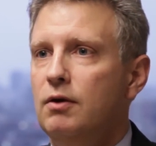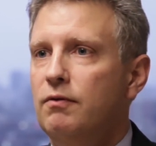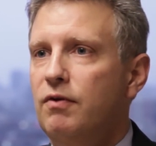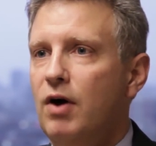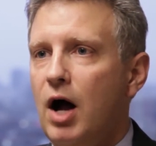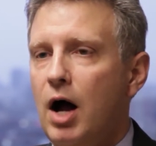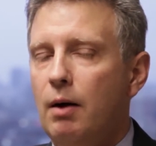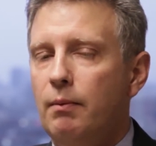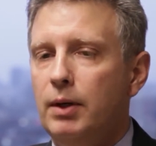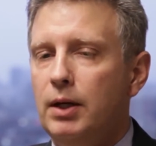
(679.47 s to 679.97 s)

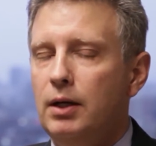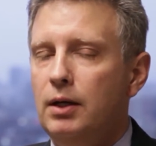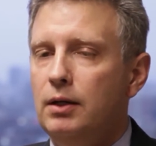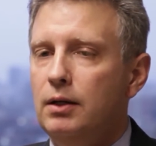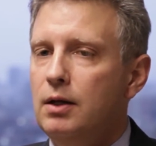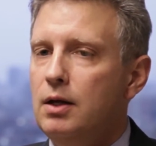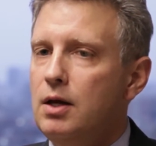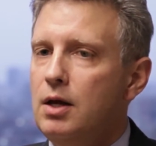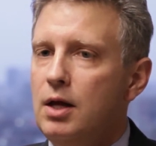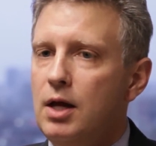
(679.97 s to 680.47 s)

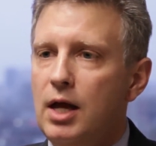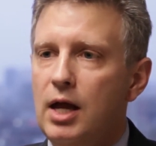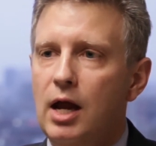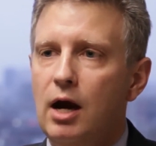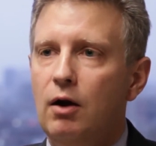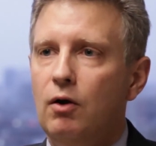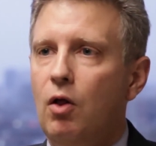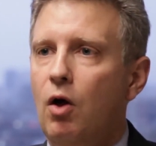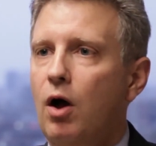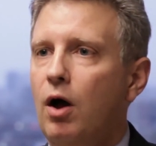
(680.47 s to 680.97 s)
vomiting,
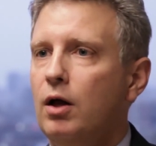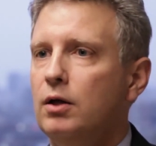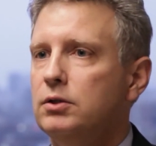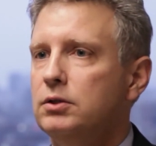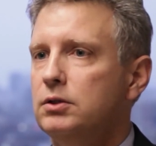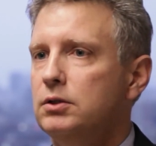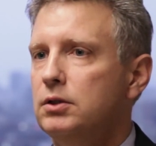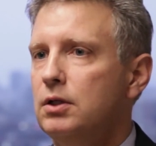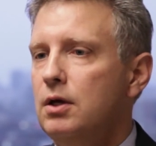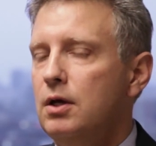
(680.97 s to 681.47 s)
hair
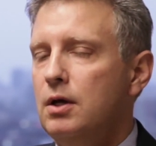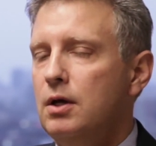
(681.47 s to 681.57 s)
loss,